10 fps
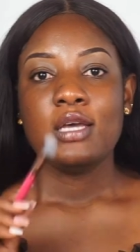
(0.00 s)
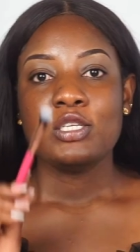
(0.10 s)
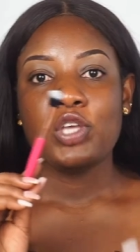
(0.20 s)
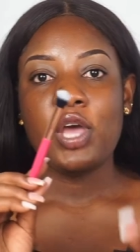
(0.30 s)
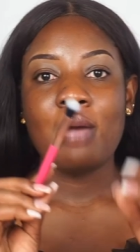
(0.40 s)

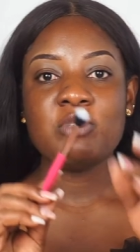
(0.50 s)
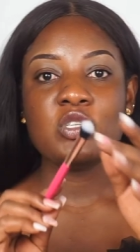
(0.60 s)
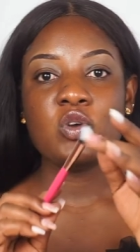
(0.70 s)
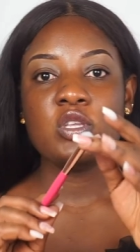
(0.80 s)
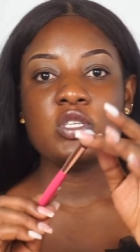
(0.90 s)
So I'm
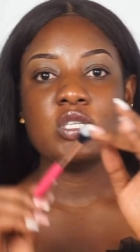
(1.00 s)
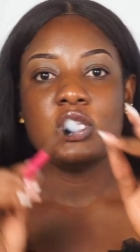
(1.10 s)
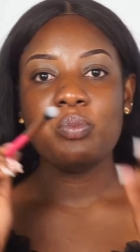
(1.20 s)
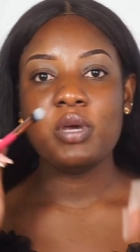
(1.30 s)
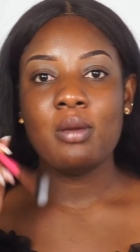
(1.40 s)
just going to
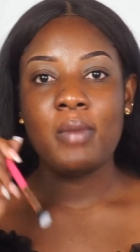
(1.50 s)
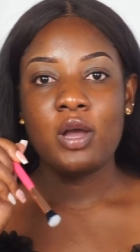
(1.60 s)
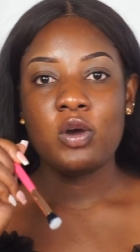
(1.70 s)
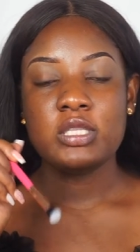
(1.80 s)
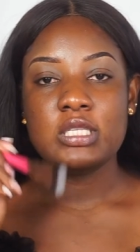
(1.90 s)
dip it in my
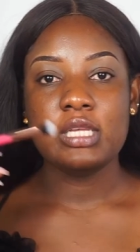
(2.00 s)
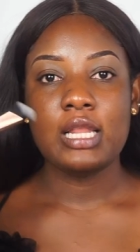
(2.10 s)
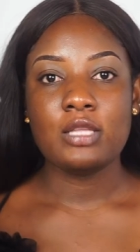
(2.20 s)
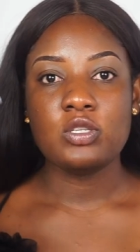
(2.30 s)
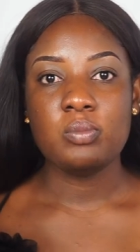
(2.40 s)

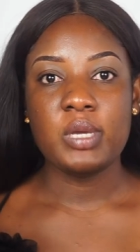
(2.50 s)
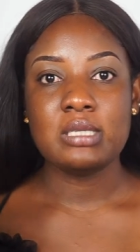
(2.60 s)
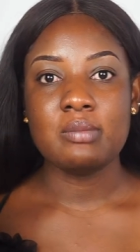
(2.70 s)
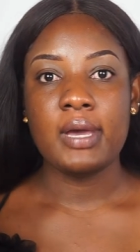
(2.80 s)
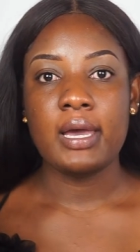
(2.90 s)
concealer to
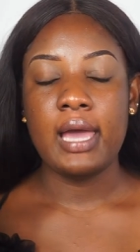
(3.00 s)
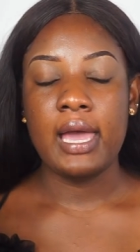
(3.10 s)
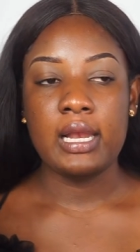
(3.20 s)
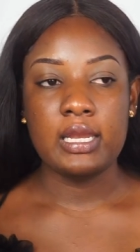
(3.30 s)
base my